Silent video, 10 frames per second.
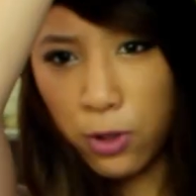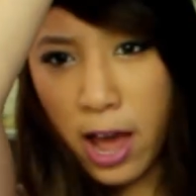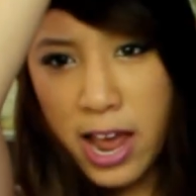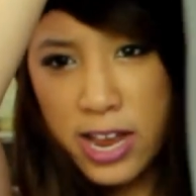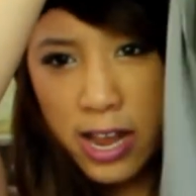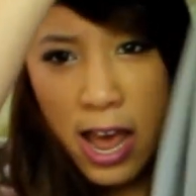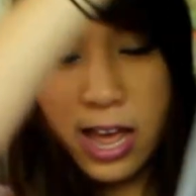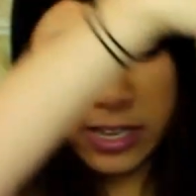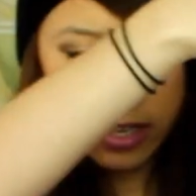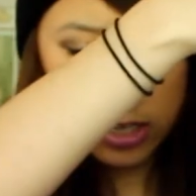like,
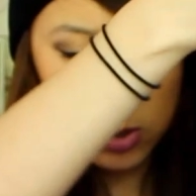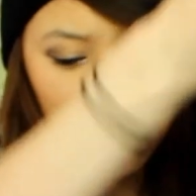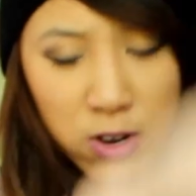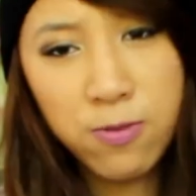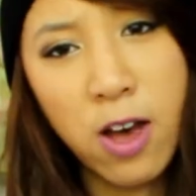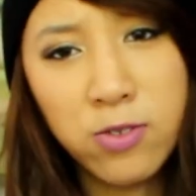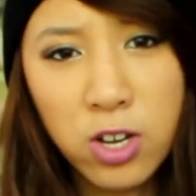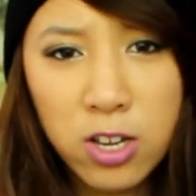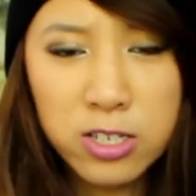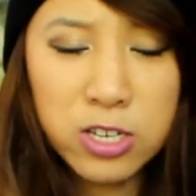and this was only
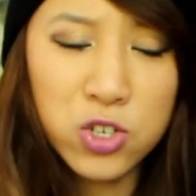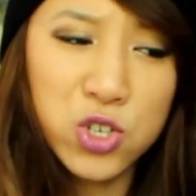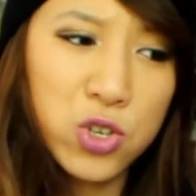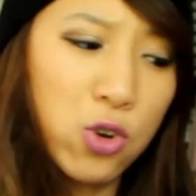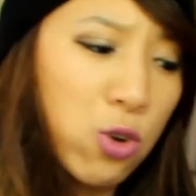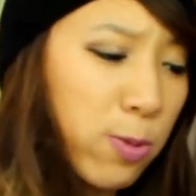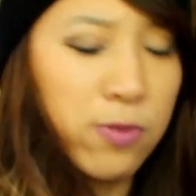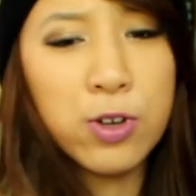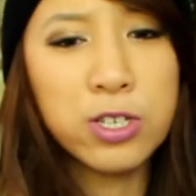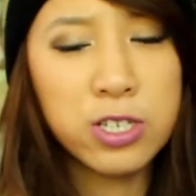$5 and super
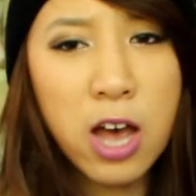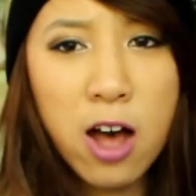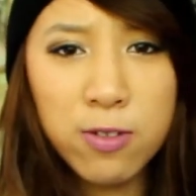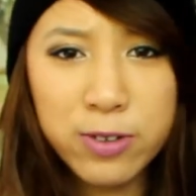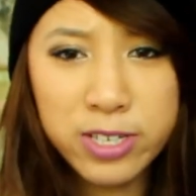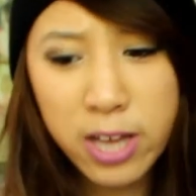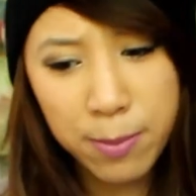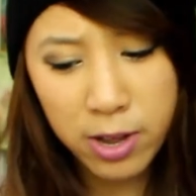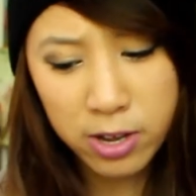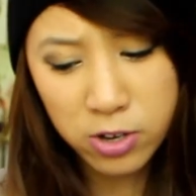versatile for summer.